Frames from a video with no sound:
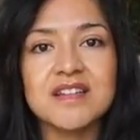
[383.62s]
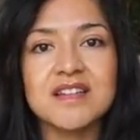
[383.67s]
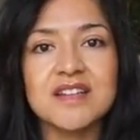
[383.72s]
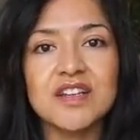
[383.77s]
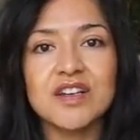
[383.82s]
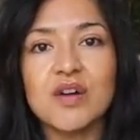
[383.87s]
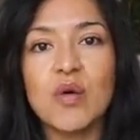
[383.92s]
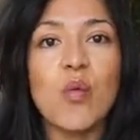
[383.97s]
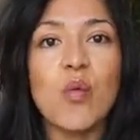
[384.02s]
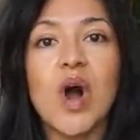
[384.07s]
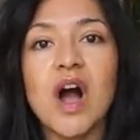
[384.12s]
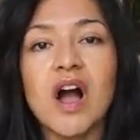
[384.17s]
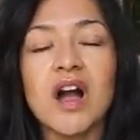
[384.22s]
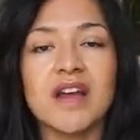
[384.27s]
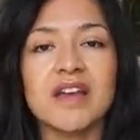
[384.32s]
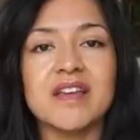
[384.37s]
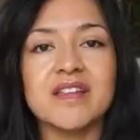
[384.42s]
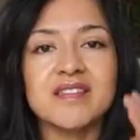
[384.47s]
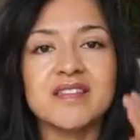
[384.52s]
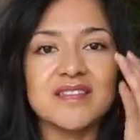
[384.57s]
you know,
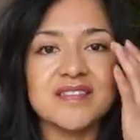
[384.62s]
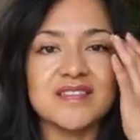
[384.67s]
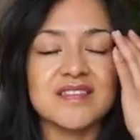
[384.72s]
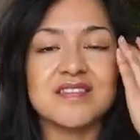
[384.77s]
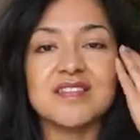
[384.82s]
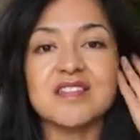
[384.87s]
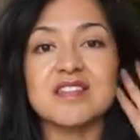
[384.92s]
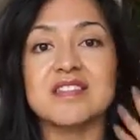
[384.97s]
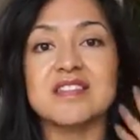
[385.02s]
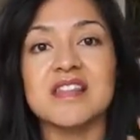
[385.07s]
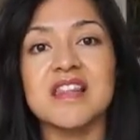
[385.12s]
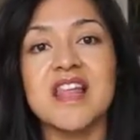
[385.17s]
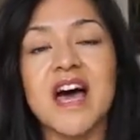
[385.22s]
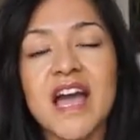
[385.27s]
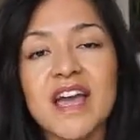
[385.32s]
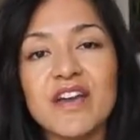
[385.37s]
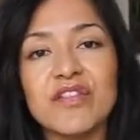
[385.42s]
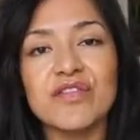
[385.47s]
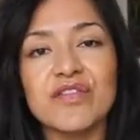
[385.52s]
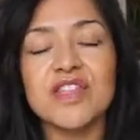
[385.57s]
walk. It's just
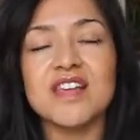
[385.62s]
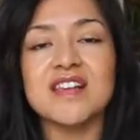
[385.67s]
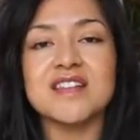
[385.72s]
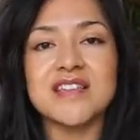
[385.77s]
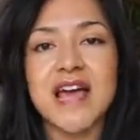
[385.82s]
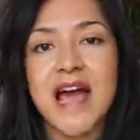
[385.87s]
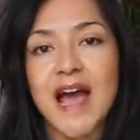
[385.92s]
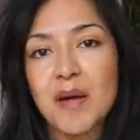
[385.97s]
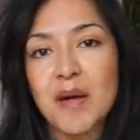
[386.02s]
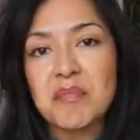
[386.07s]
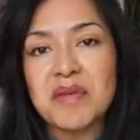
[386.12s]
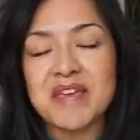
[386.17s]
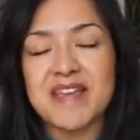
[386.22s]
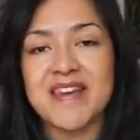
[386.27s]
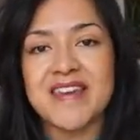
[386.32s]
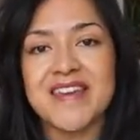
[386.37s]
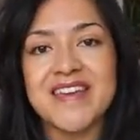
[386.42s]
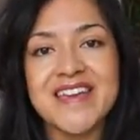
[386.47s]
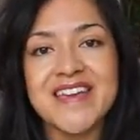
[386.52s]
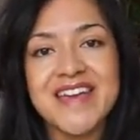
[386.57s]
life. Things happen.